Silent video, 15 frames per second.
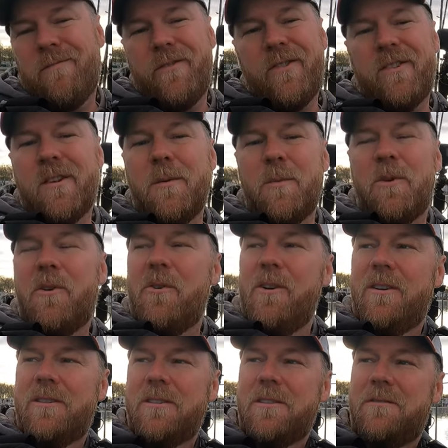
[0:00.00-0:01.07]
Stumbled
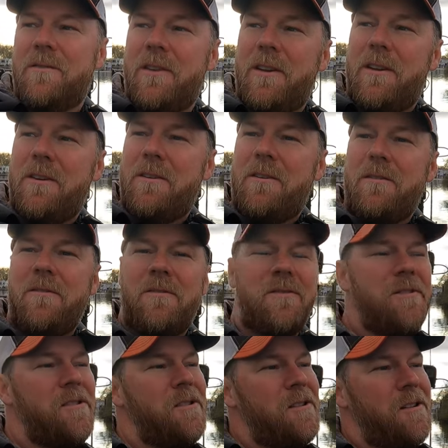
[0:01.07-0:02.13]
across this video.
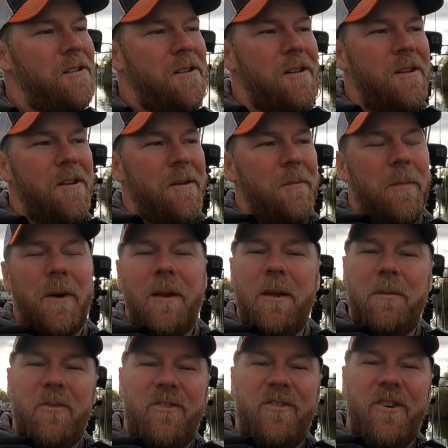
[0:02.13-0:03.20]
My
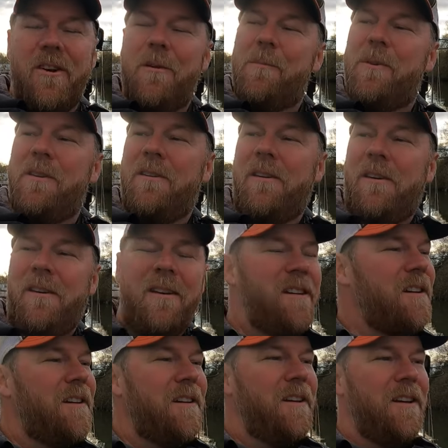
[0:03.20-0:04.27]
name is Jeremy.
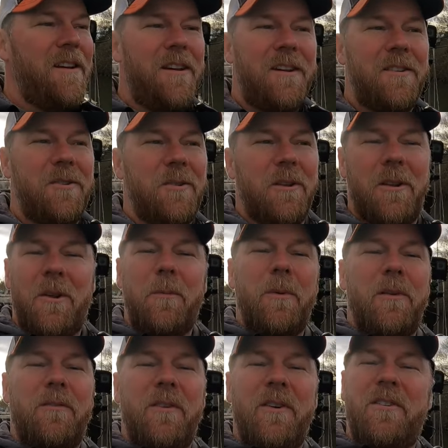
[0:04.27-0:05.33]
I do a little
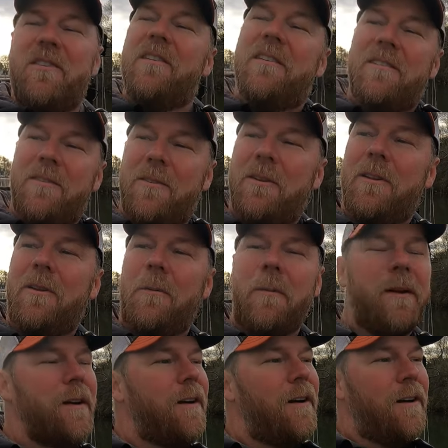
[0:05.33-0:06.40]
bit of fishing, I do a little
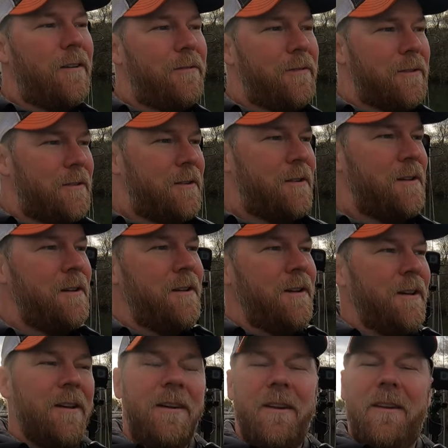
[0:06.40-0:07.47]
bit of golfing.
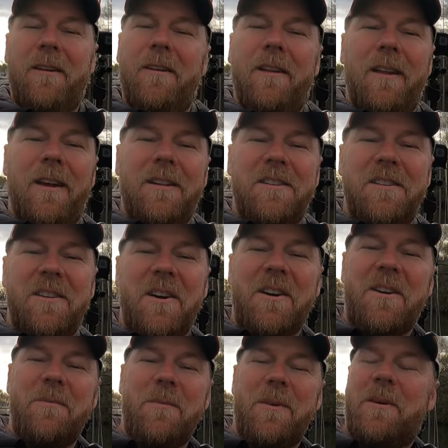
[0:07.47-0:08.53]
And I like to
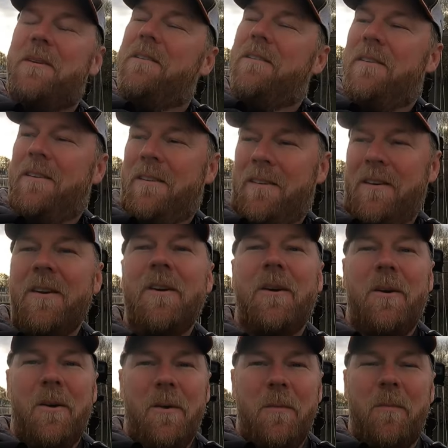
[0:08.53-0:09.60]
document
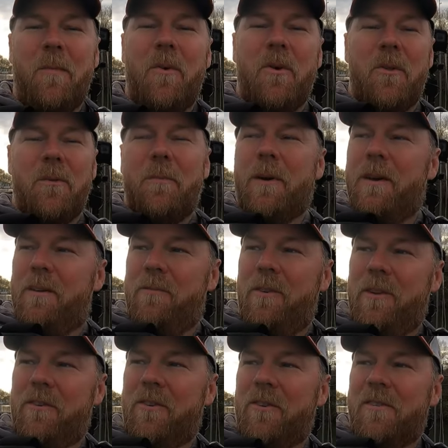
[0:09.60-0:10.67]
both of my
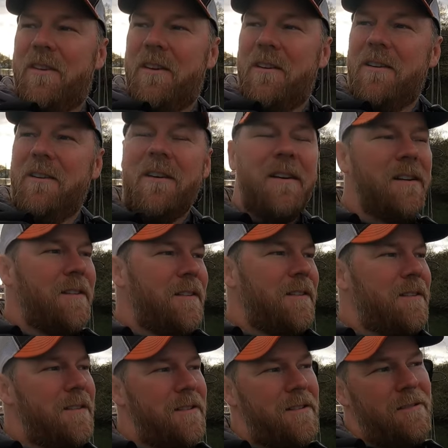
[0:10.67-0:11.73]
adventures here.
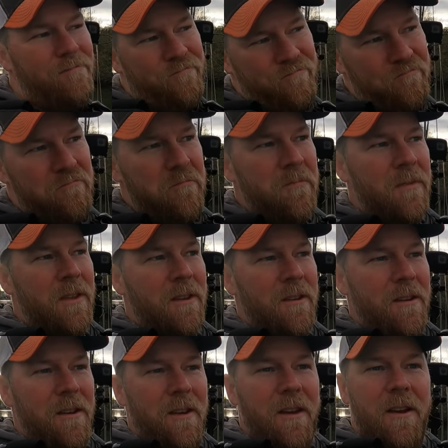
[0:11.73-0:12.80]
So
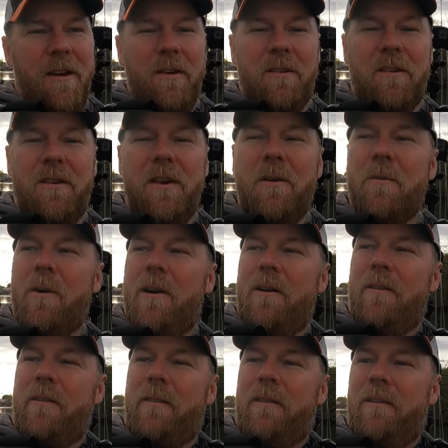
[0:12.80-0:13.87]
today we're
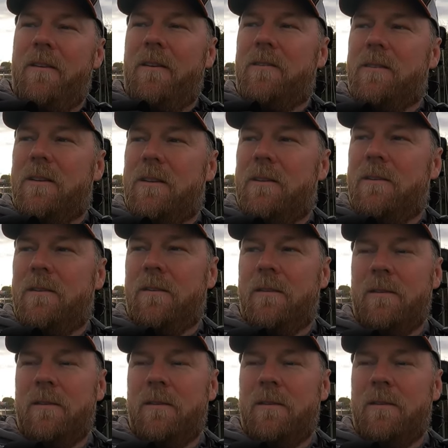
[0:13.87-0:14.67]
out on the Delta.